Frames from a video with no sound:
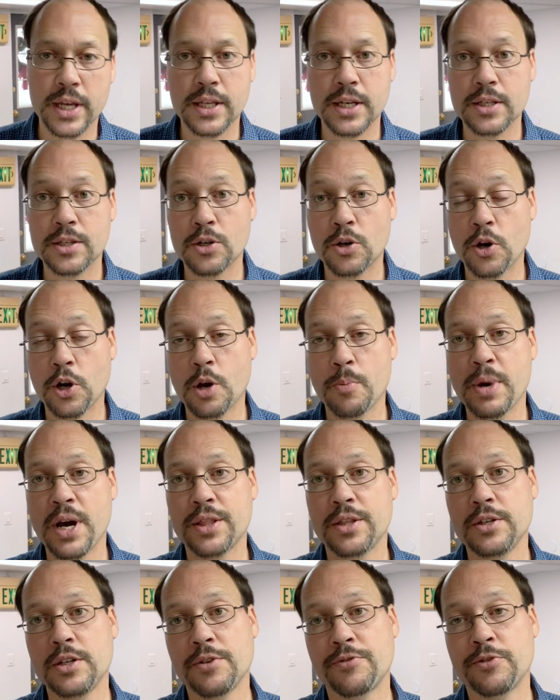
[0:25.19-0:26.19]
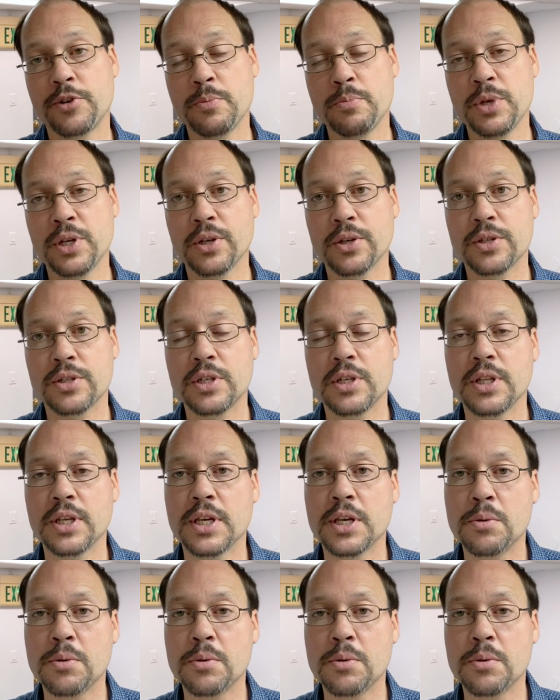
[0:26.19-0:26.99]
They talk about the different milks and the